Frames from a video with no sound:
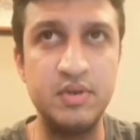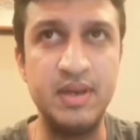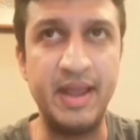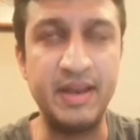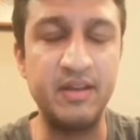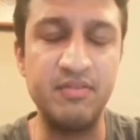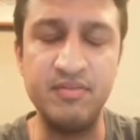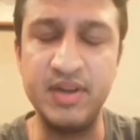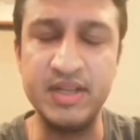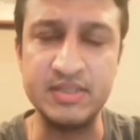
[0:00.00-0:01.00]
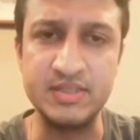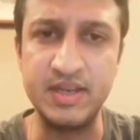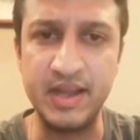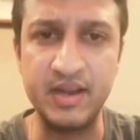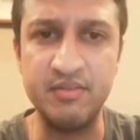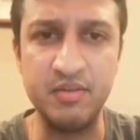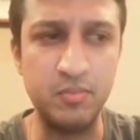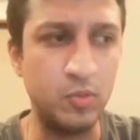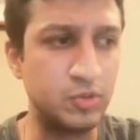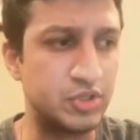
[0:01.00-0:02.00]
negative events, negative
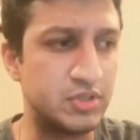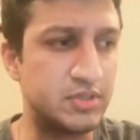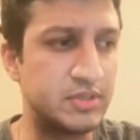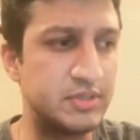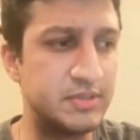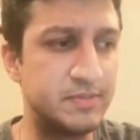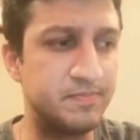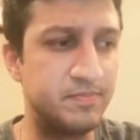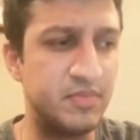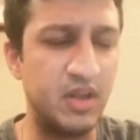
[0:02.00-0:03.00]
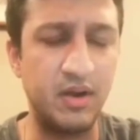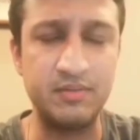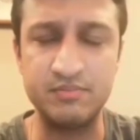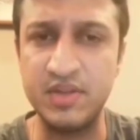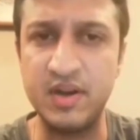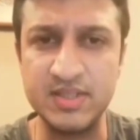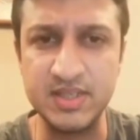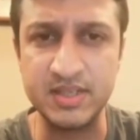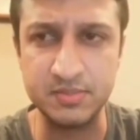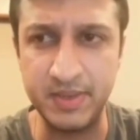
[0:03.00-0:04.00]
emotions. There are 6